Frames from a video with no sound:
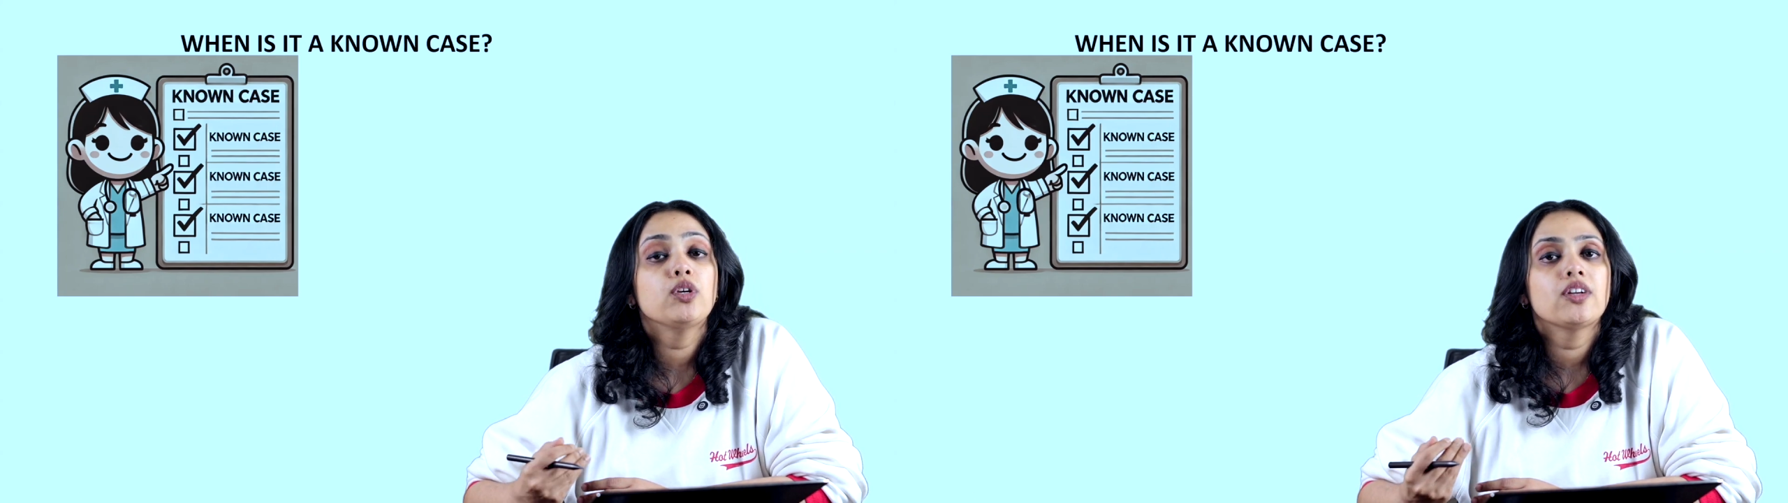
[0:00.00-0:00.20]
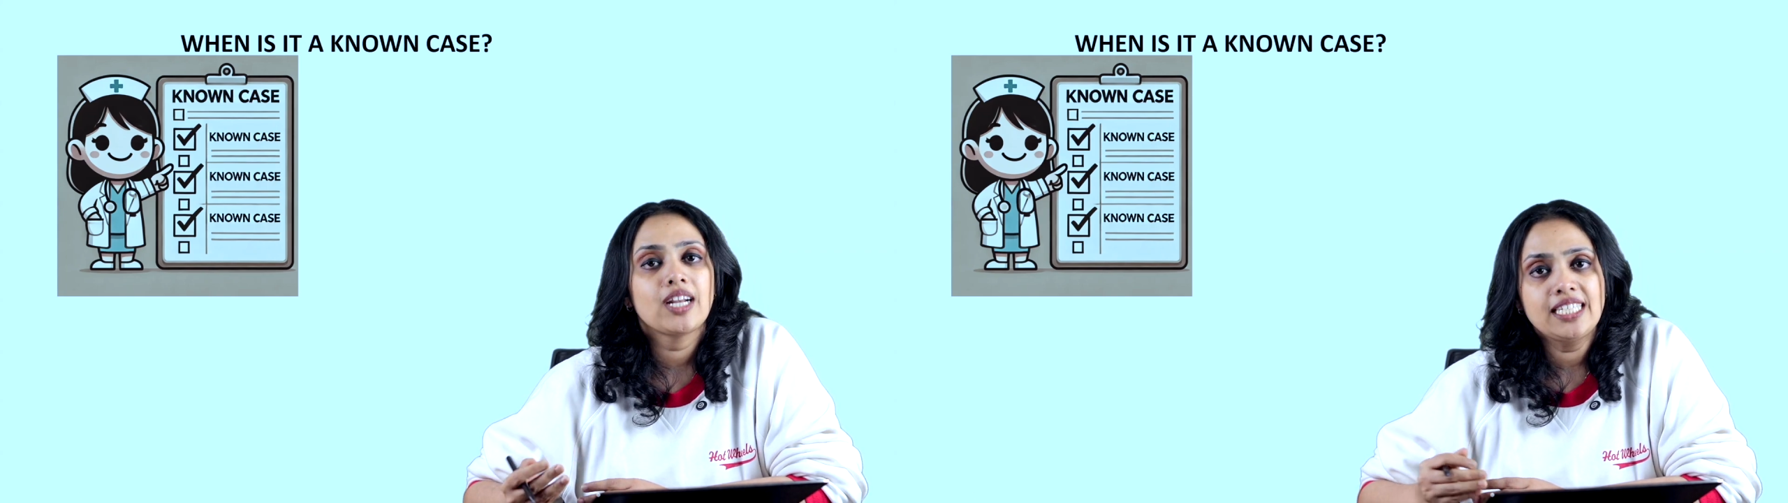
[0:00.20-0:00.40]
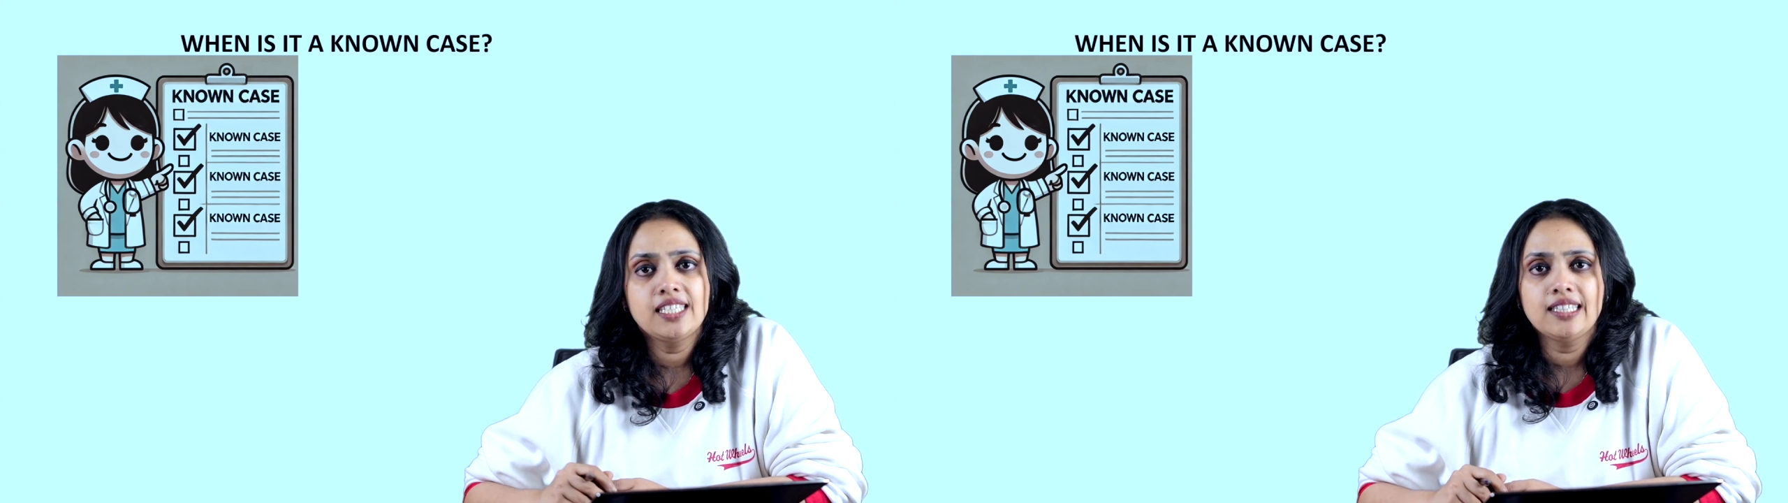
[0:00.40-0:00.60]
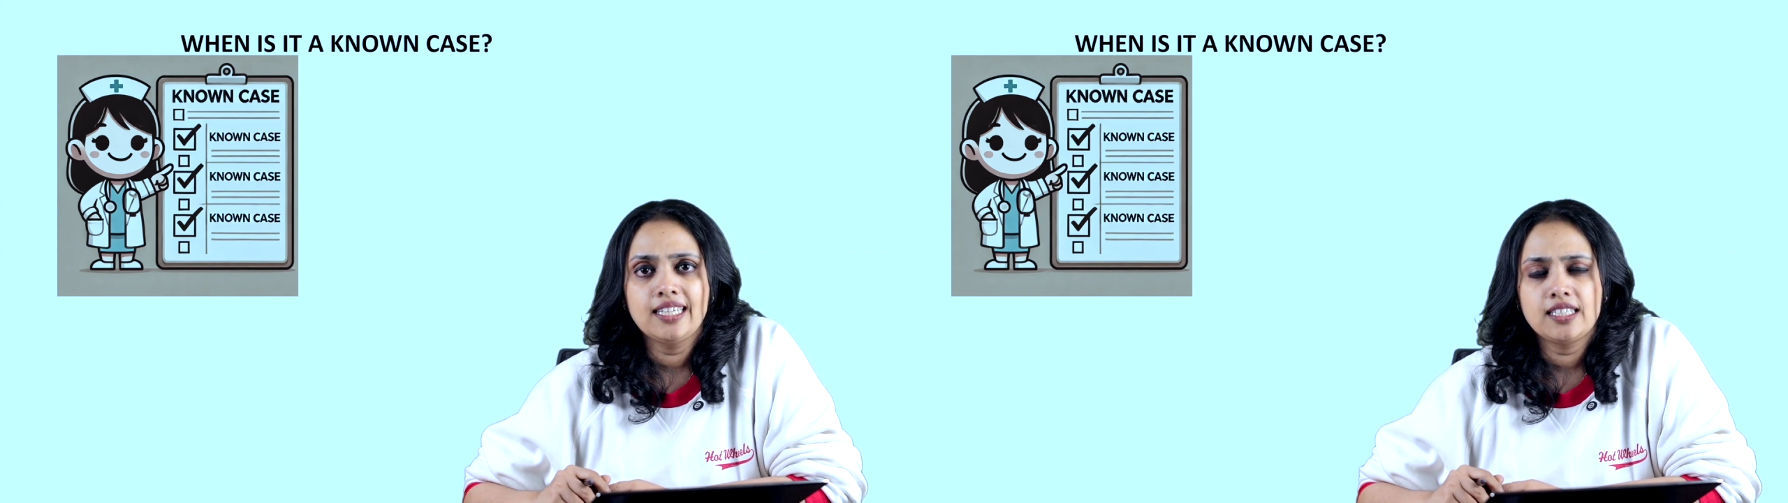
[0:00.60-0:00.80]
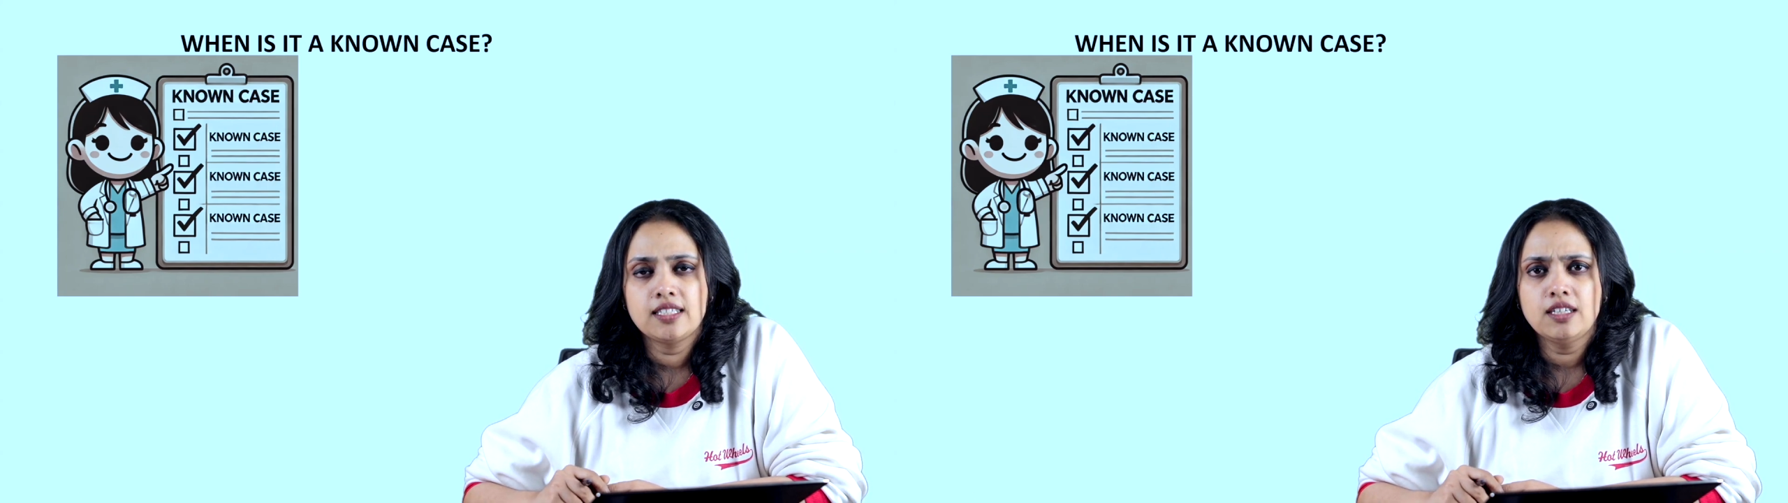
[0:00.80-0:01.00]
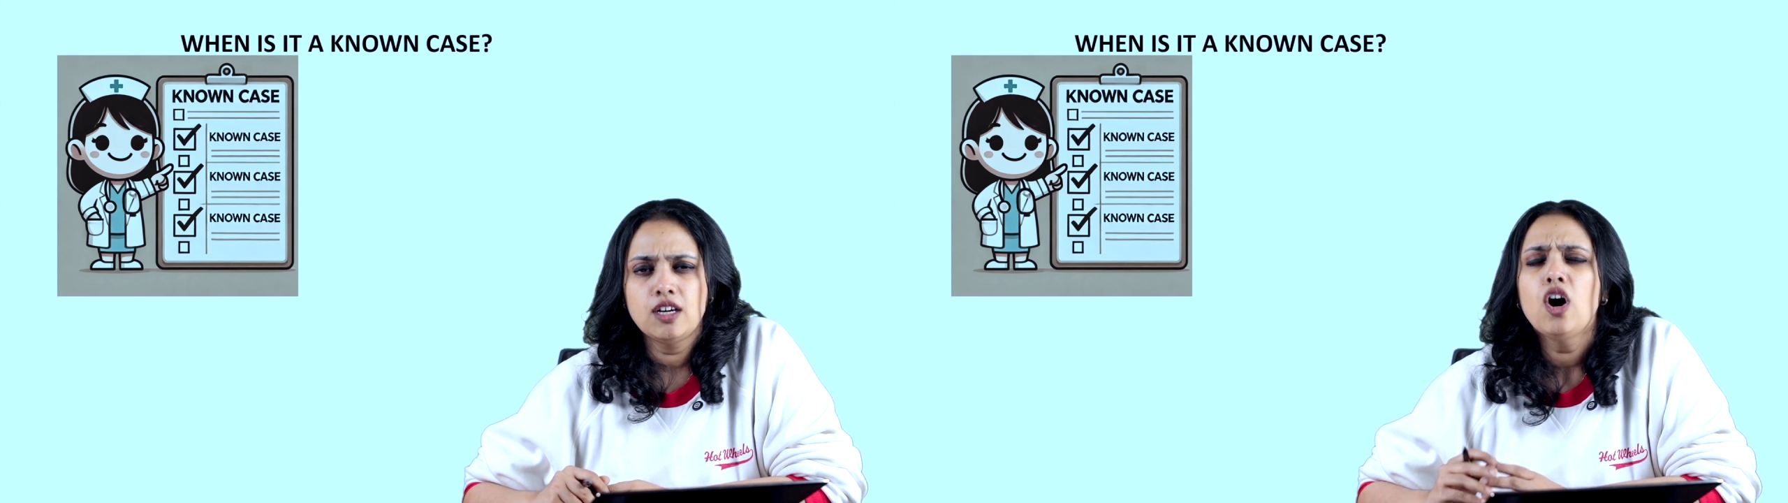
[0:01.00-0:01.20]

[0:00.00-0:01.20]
you are writing the letter,